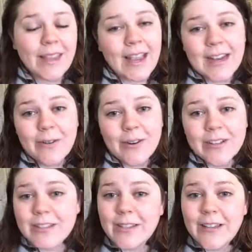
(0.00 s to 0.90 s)
And I would
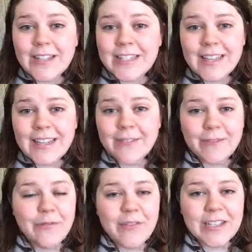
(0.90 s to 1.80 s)
also love to see a
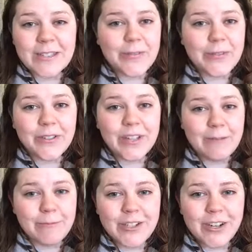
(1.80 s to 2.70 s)
film festival
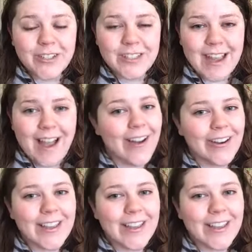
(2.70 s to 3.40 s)
come to Charlestown.